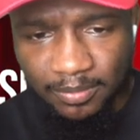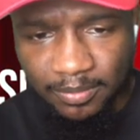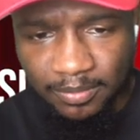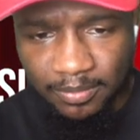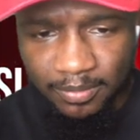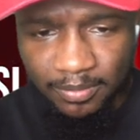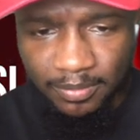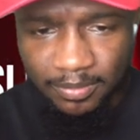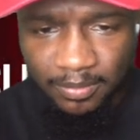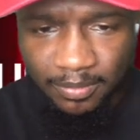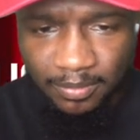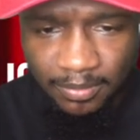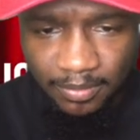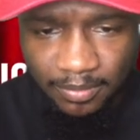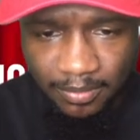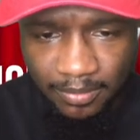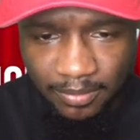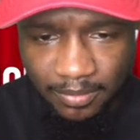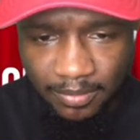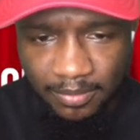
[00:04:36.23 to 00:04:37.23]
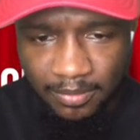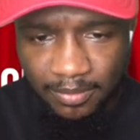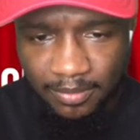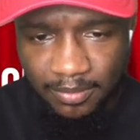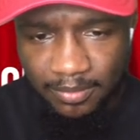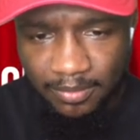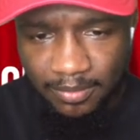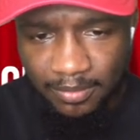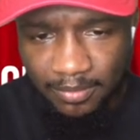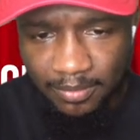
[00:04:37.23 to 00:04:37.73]

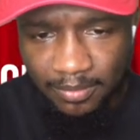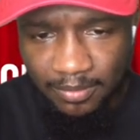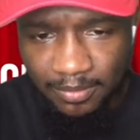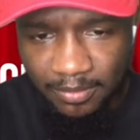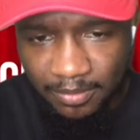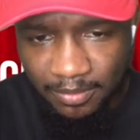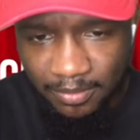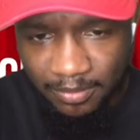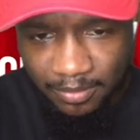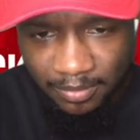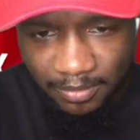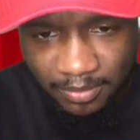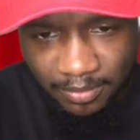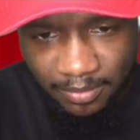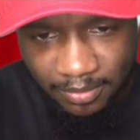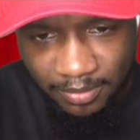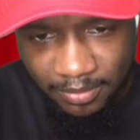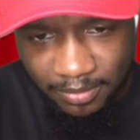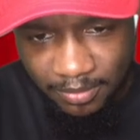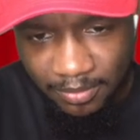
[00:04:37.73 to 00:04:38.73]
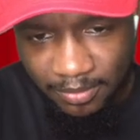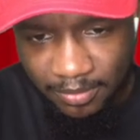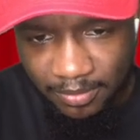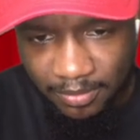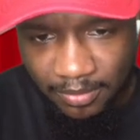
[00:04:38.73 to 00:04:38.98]
No words are spoken by the person on screen.